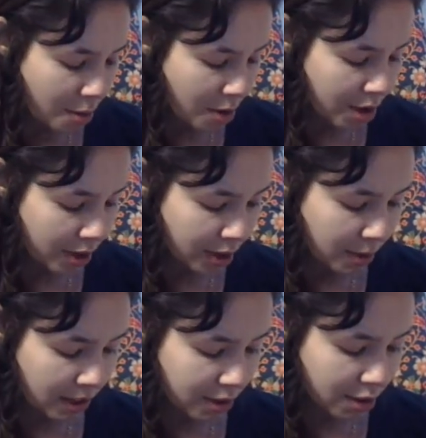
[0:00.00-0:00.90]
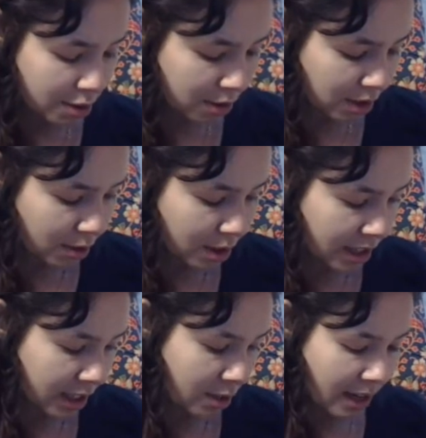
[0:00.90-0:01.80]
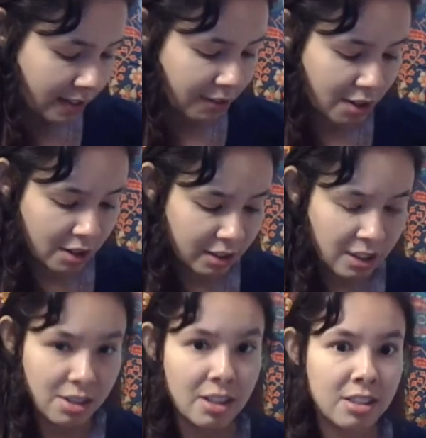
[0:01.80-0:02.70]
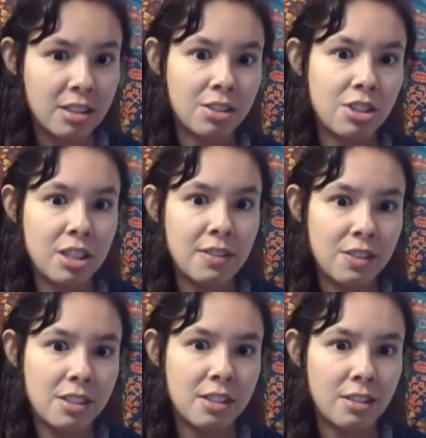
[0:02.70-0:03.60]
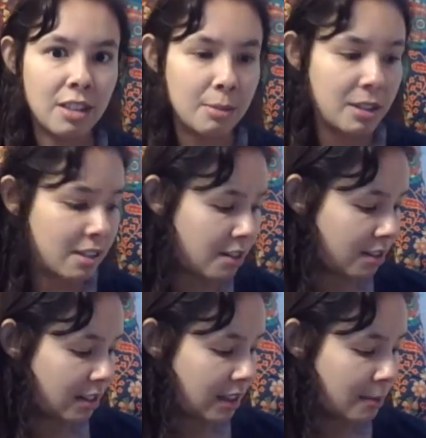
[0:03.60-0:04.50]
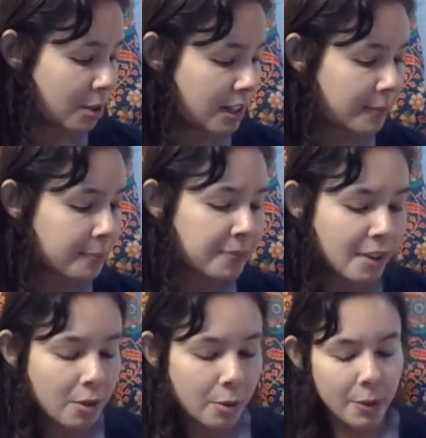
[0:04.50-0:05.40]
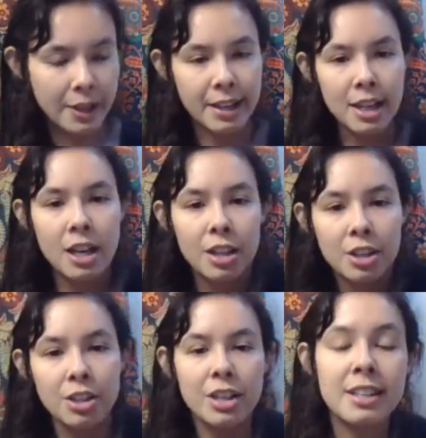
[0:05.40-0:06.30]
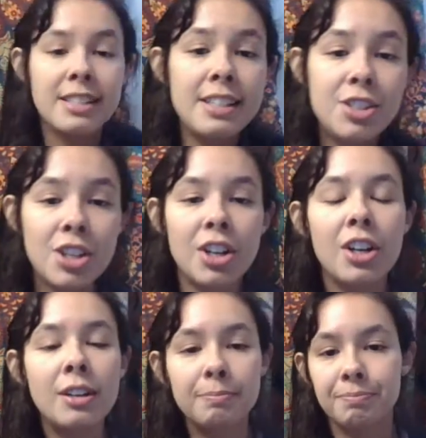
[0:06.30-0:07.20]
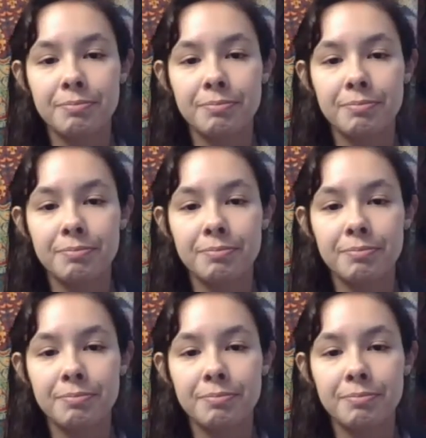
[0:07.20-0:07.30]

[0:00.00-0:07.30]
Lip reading: or you work at a grocery store and you have long, exhausting shifts and you got to be there early in the morning, or you're a teacher,